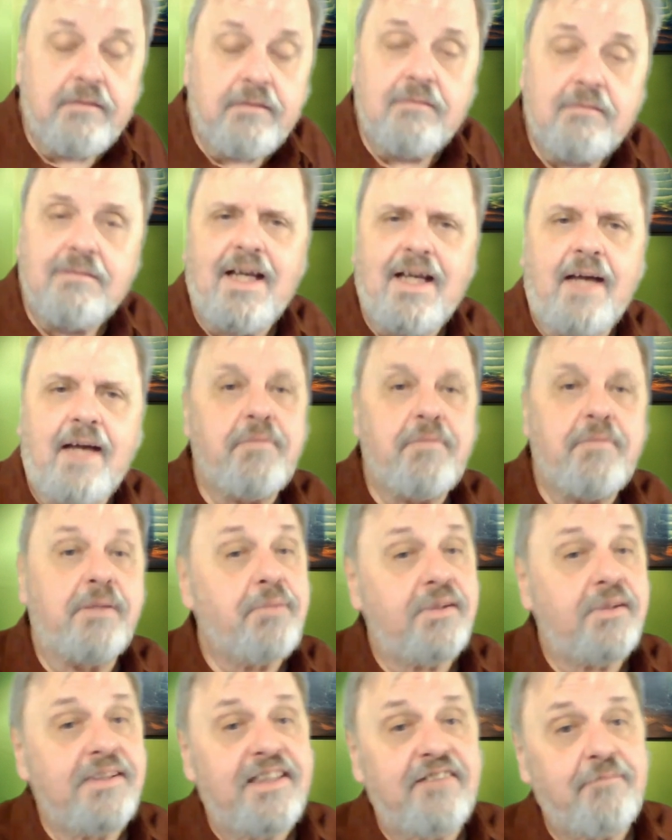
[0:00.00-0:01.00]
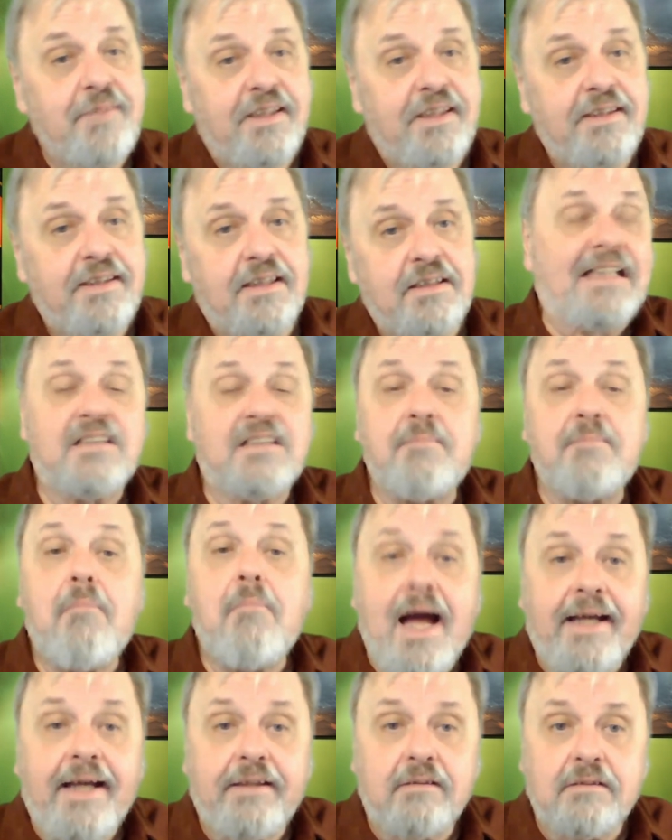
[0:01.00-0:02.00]
And I mean, believe me, that's
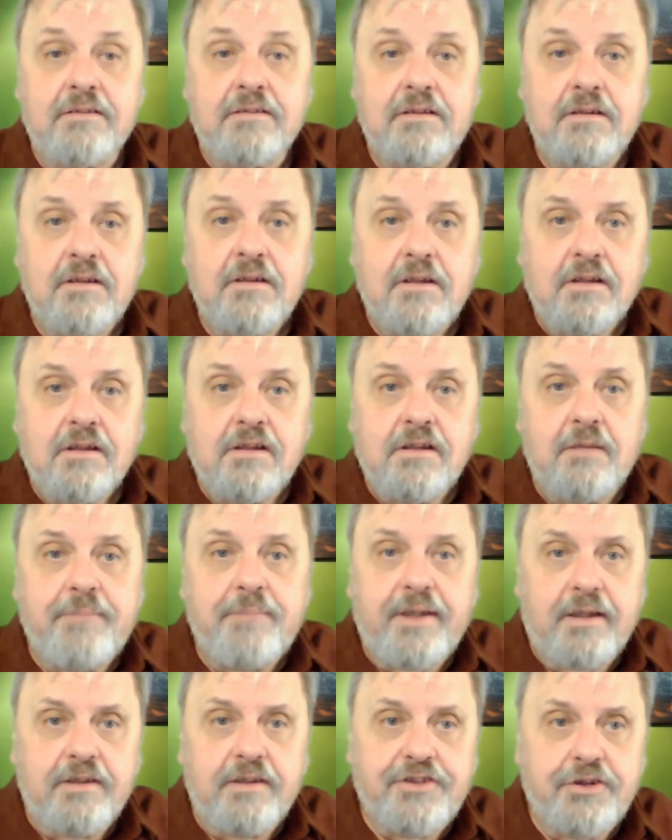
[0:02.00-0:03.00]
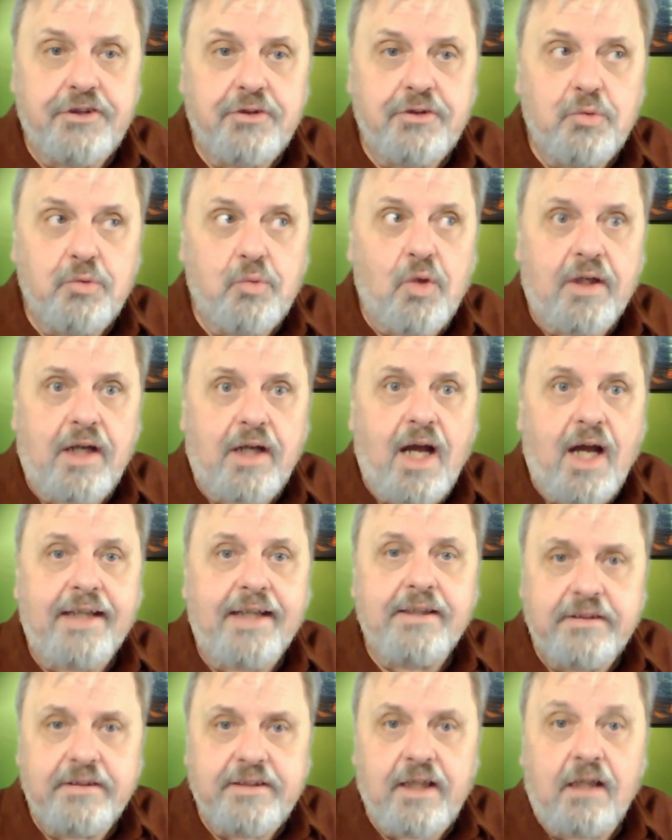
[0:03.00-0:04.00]
mild compared to what I
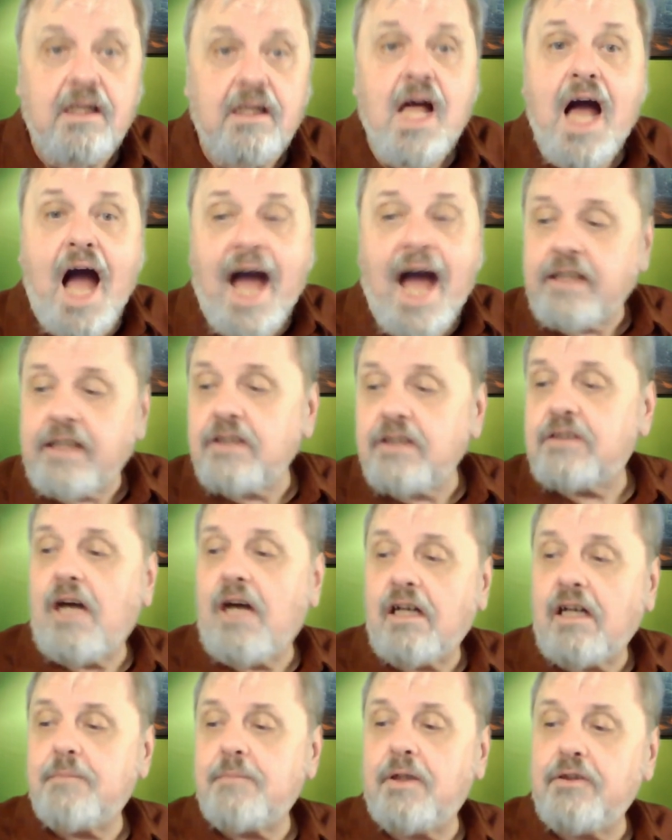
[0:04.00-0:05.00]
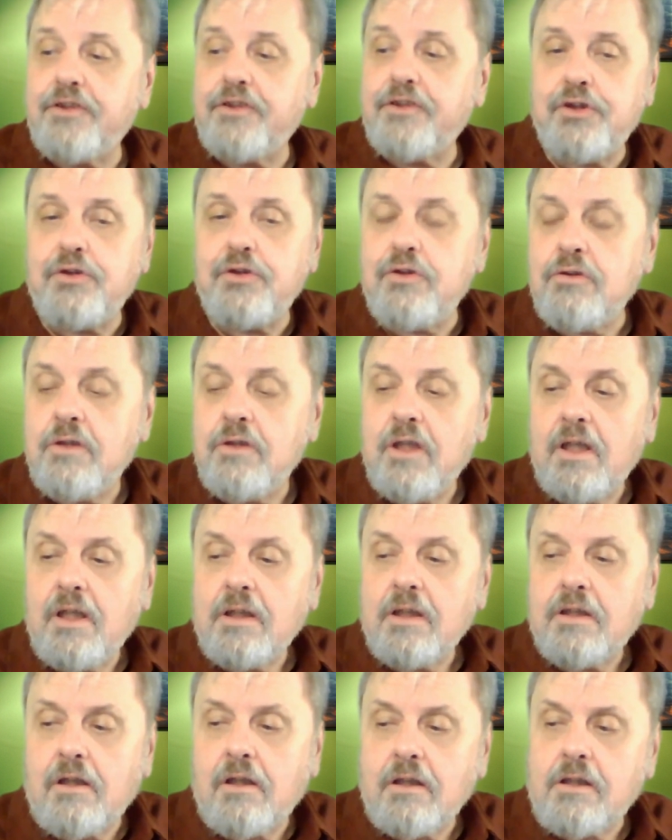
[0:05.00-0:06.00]
can tell. I could talk about you,
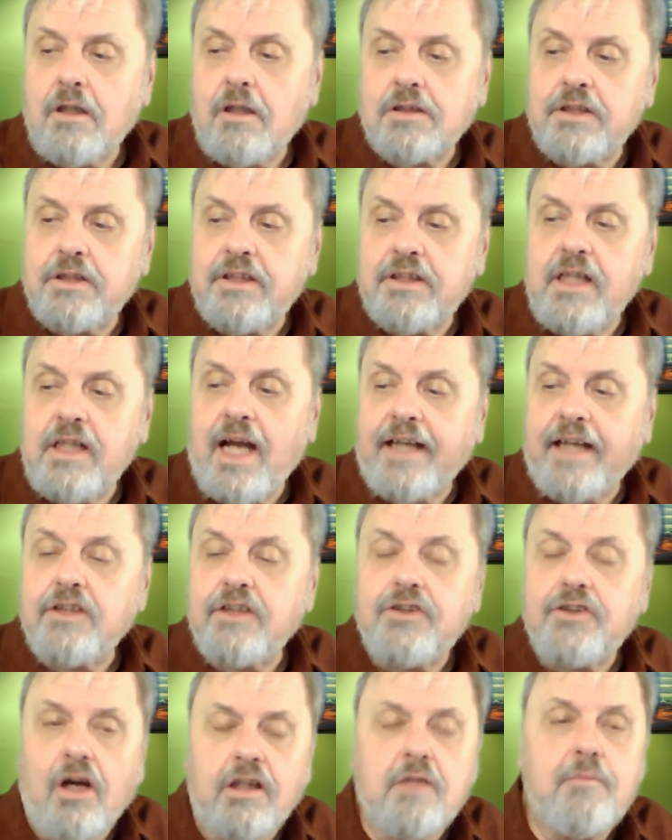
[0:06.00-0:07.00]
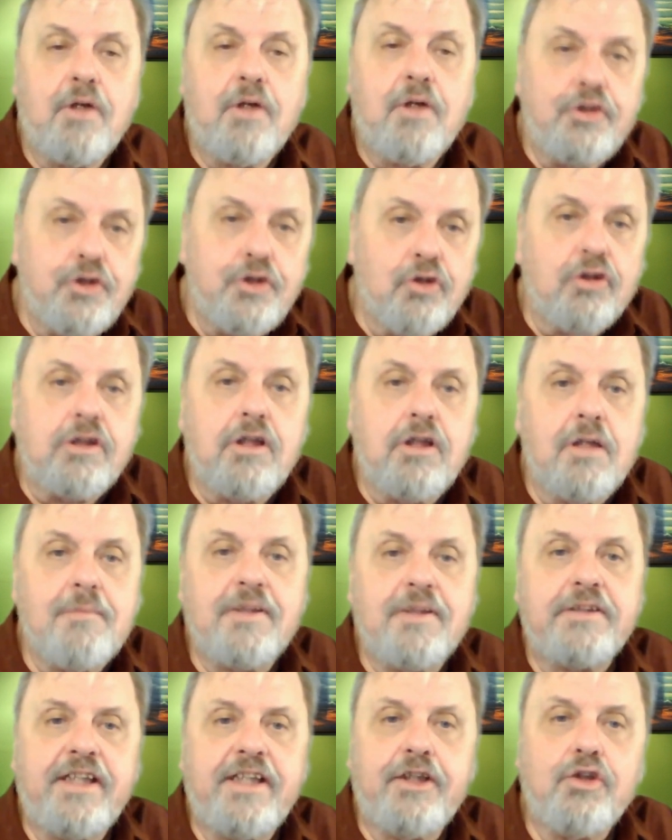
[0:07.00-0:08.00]
Constantine. I could talk about your
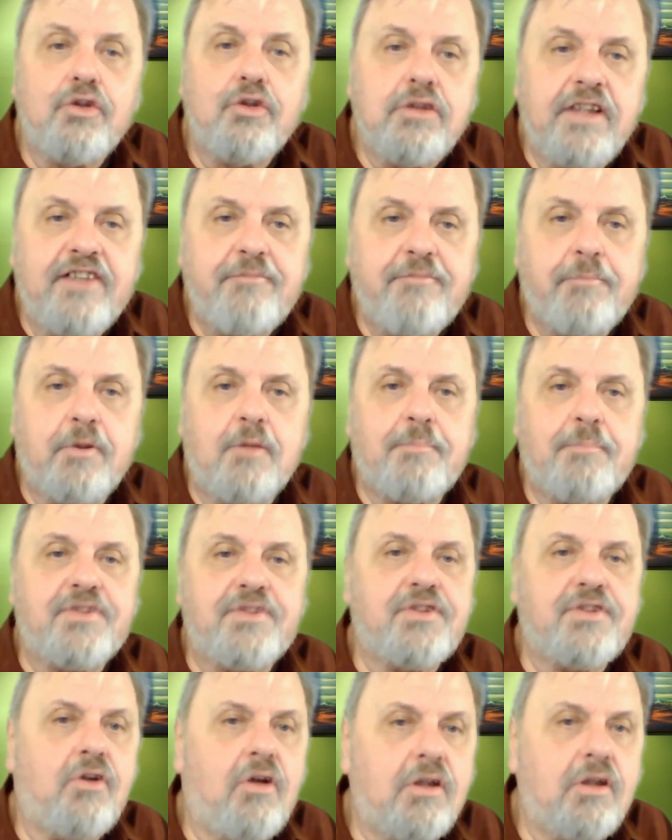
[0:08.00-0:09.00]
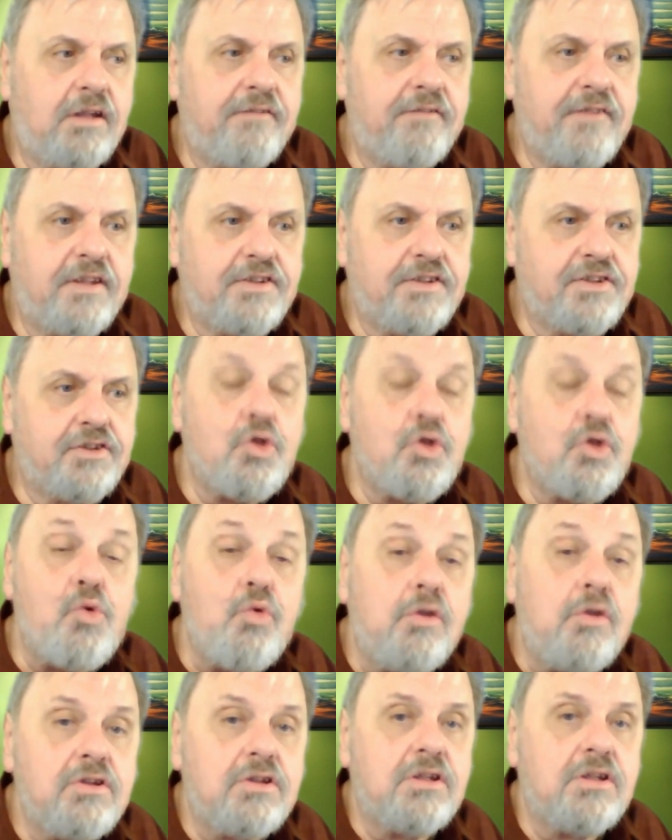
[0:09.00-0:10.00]
karmic day, your life purpose, and all of its
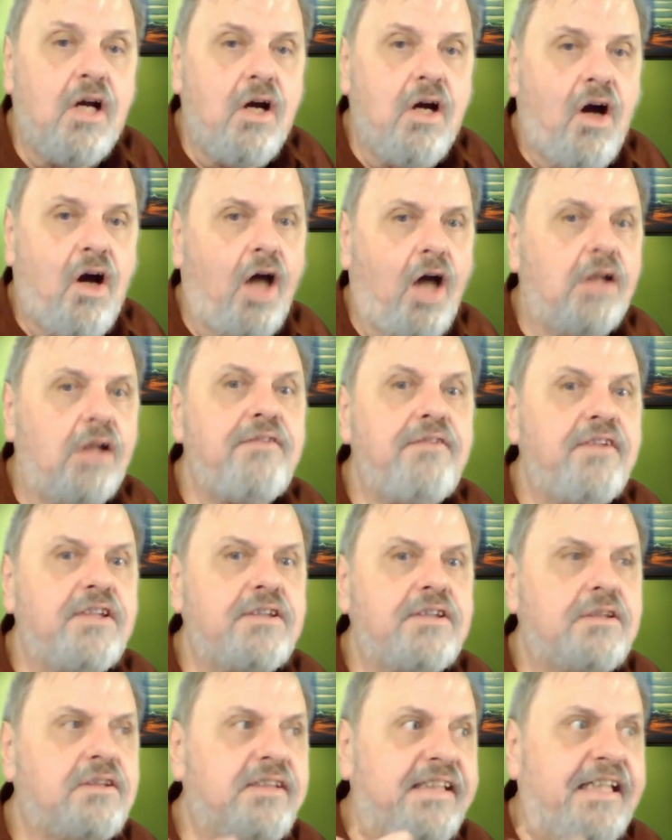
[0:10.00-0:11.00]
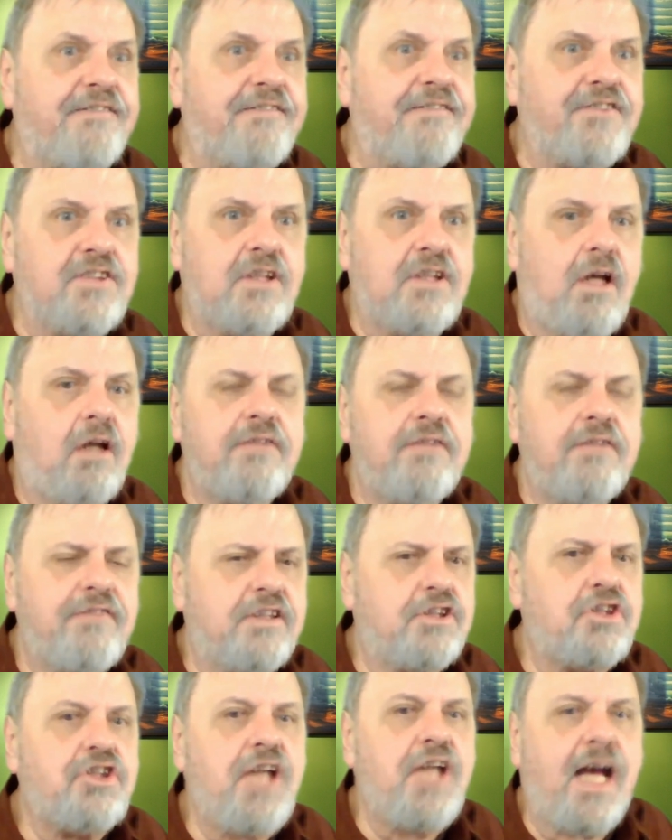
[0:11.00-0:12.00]
tools, all of its gifts, all of
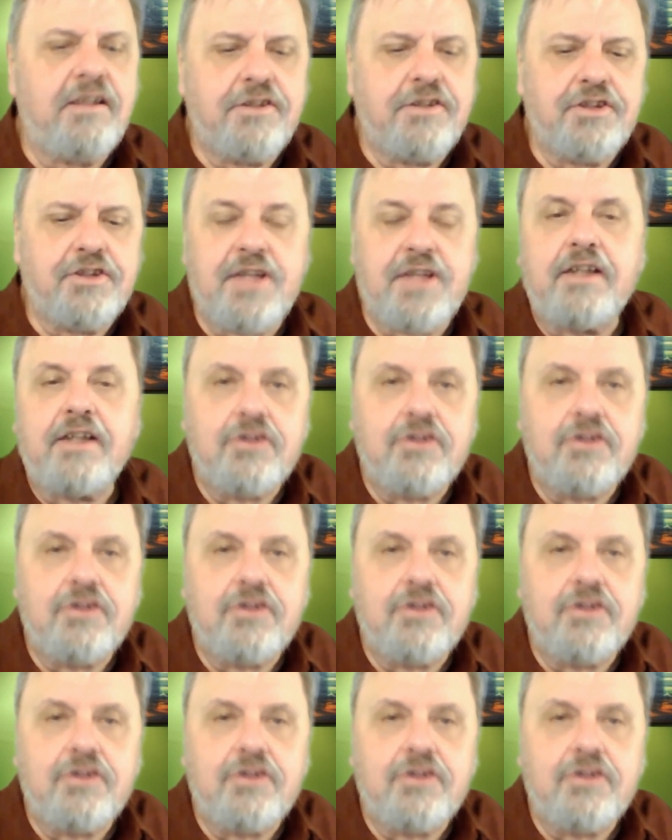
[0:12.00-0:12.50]
its challenges.